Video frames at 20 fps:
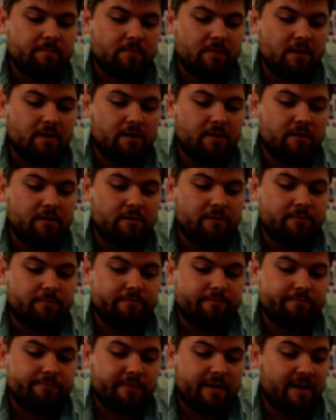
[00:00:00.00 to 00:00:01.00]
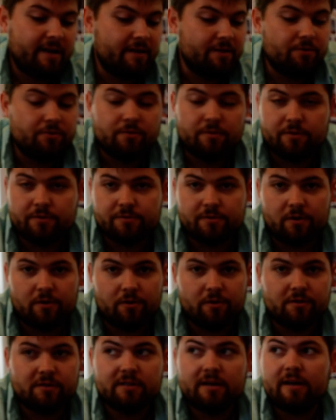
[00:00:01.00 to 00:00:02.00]
And I do those all
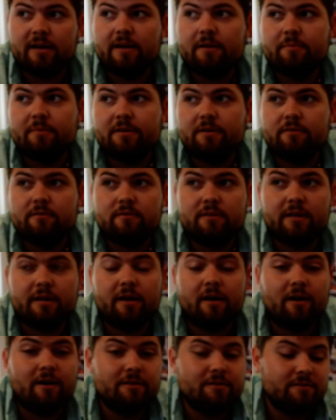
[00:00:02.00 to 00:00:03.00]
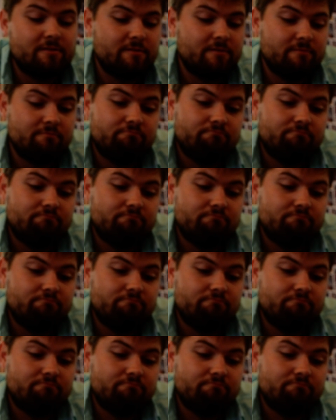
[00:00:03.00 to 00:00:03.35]
the time, and it costs